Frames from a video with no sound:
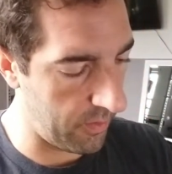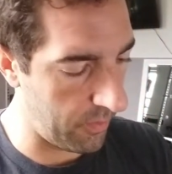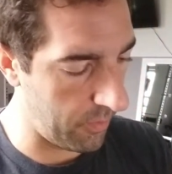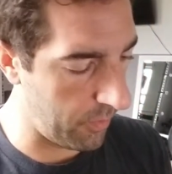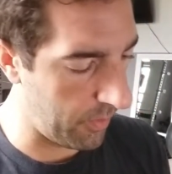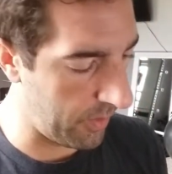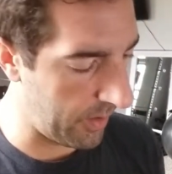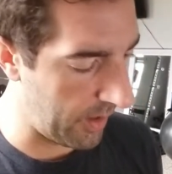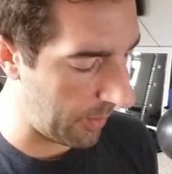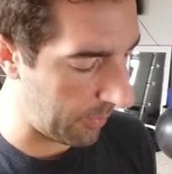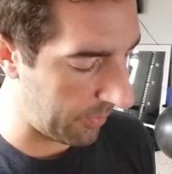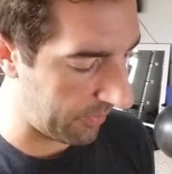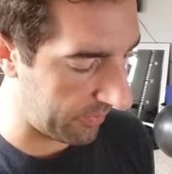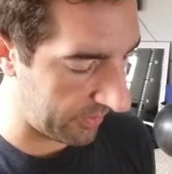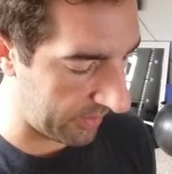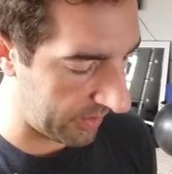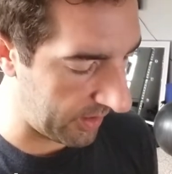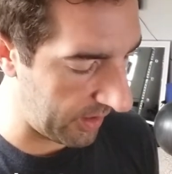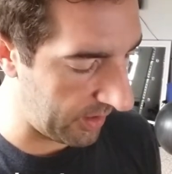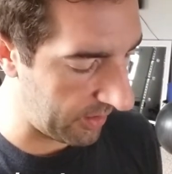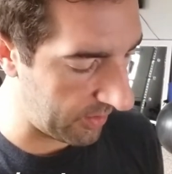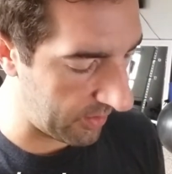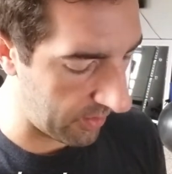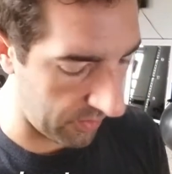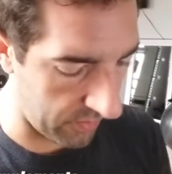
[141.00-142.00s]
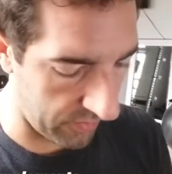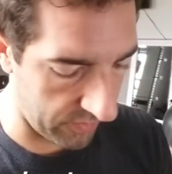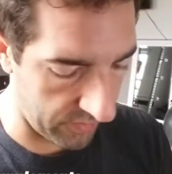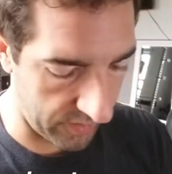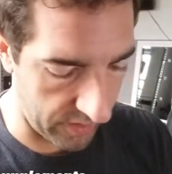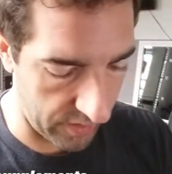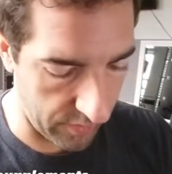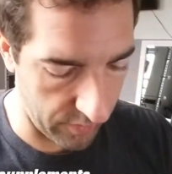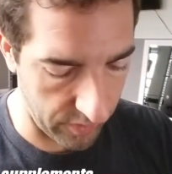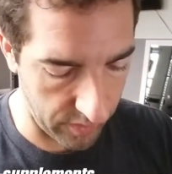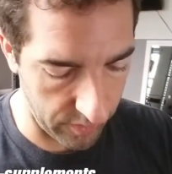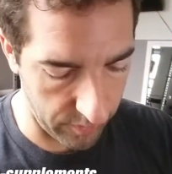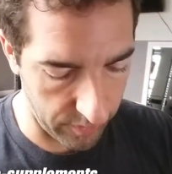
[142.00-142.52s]
what happens to ketones,
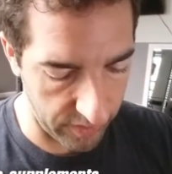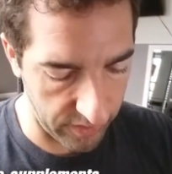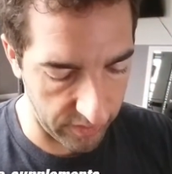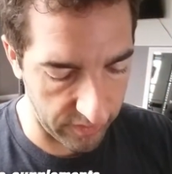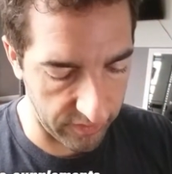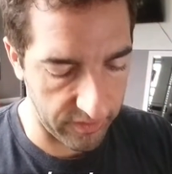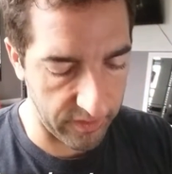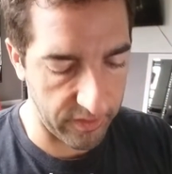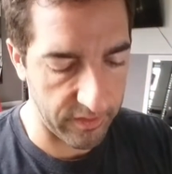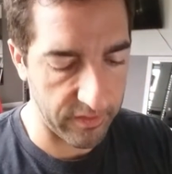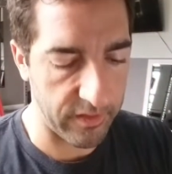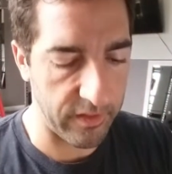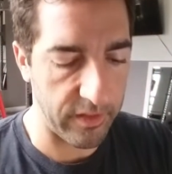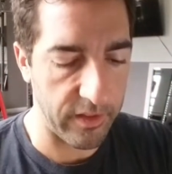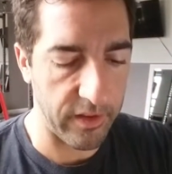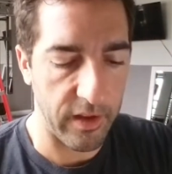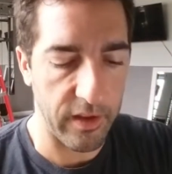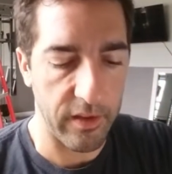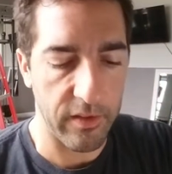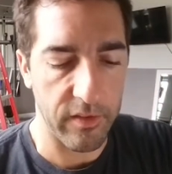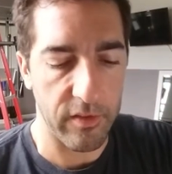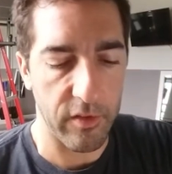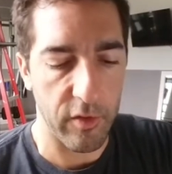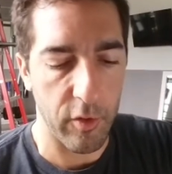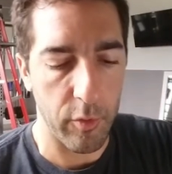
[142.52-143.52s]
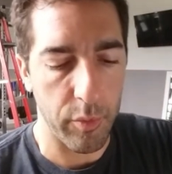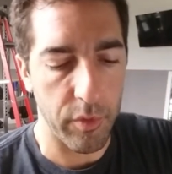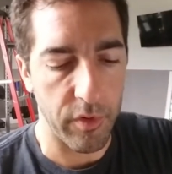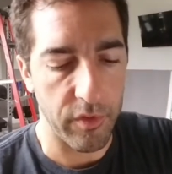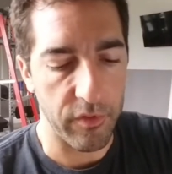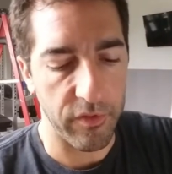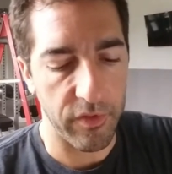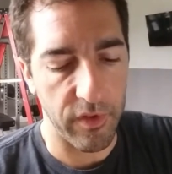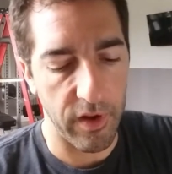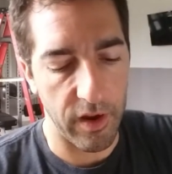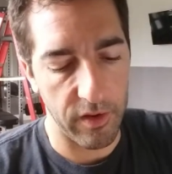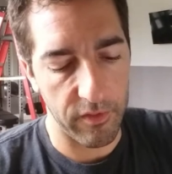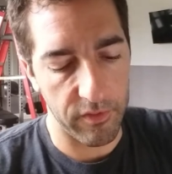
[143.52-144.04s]
and I want to be consistently at
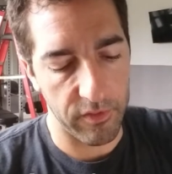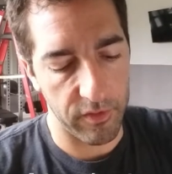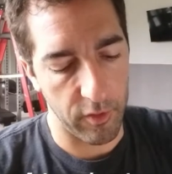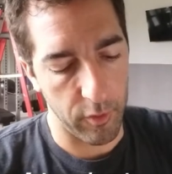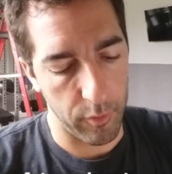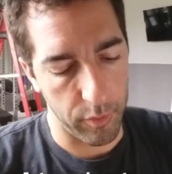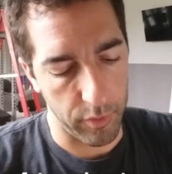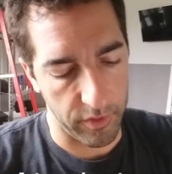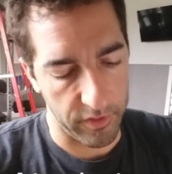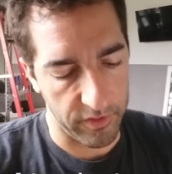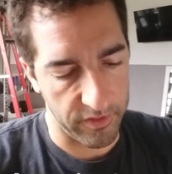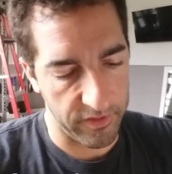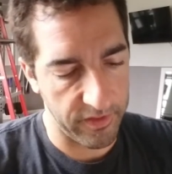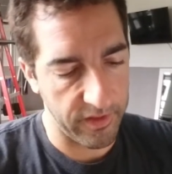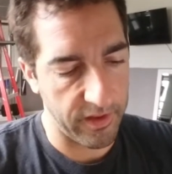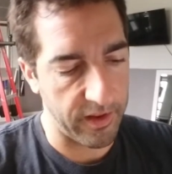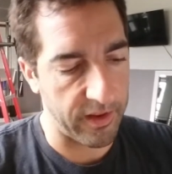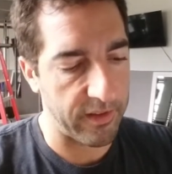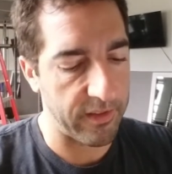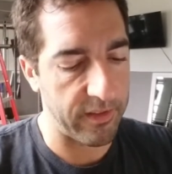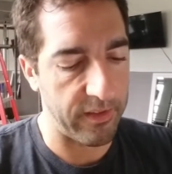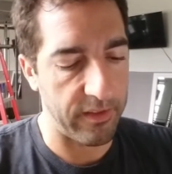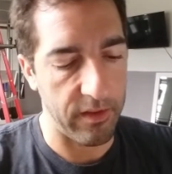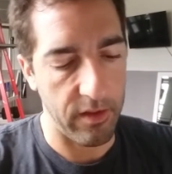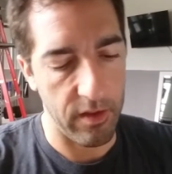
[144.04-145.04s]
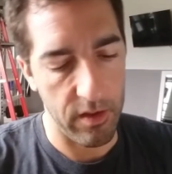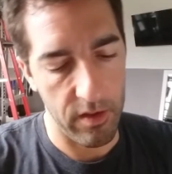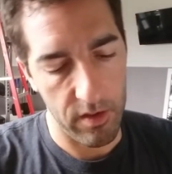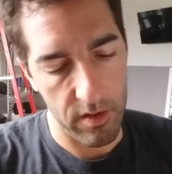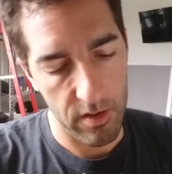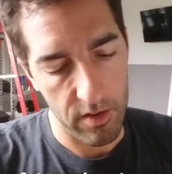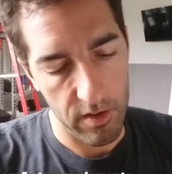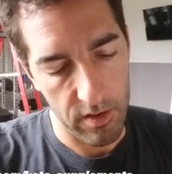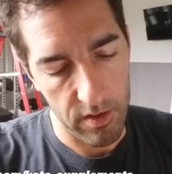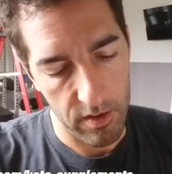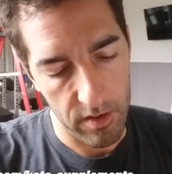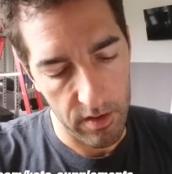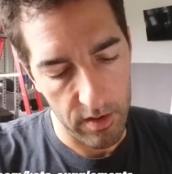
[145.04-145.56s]
0.5, 0.6,
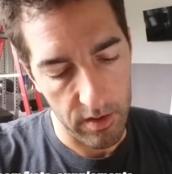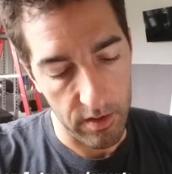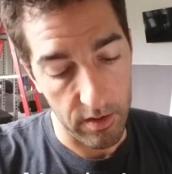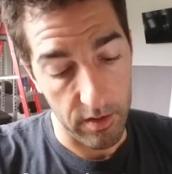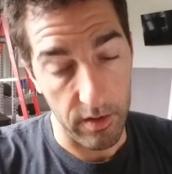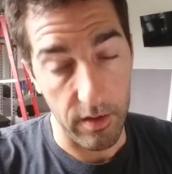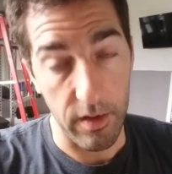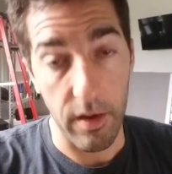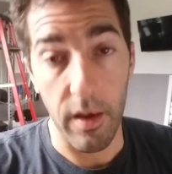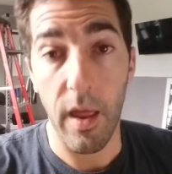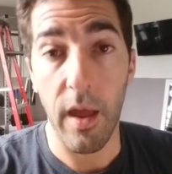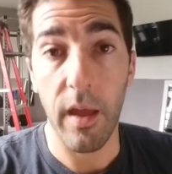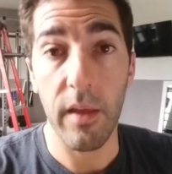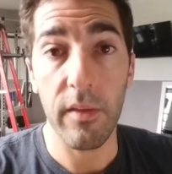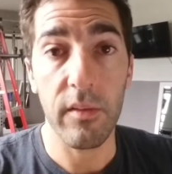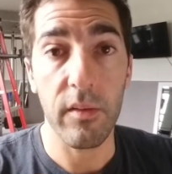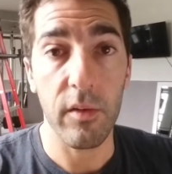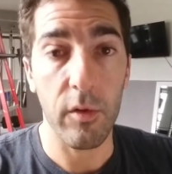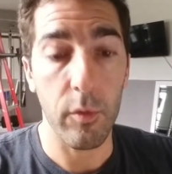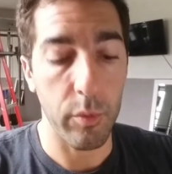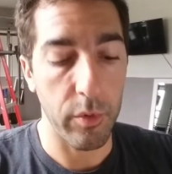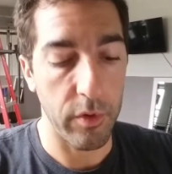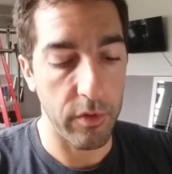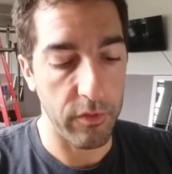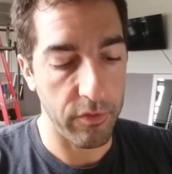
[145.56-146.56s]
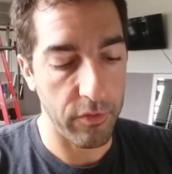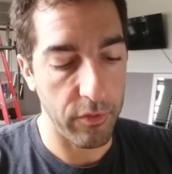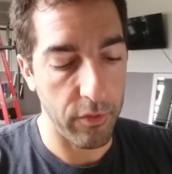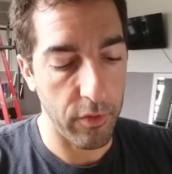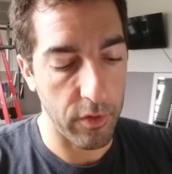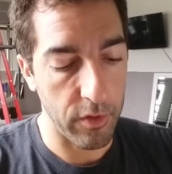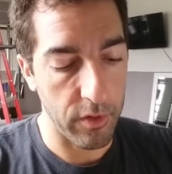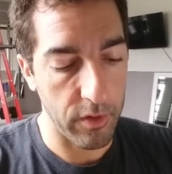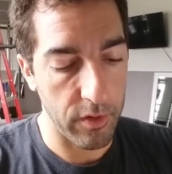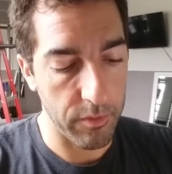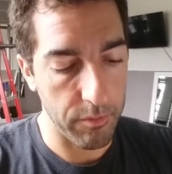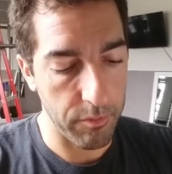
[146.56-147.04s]
not 0.4.